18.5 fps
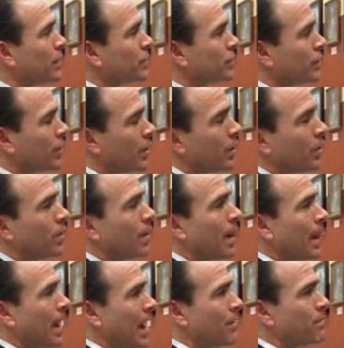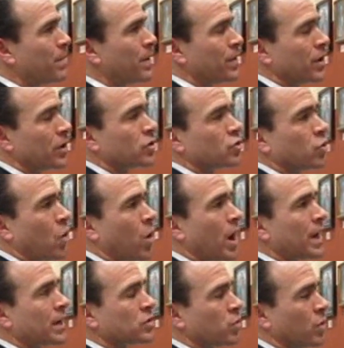And so I've been there
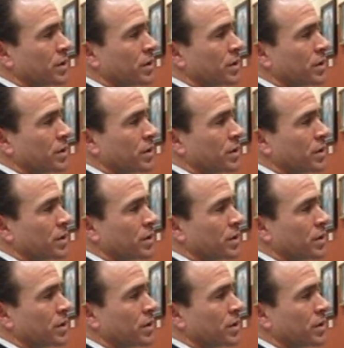twice,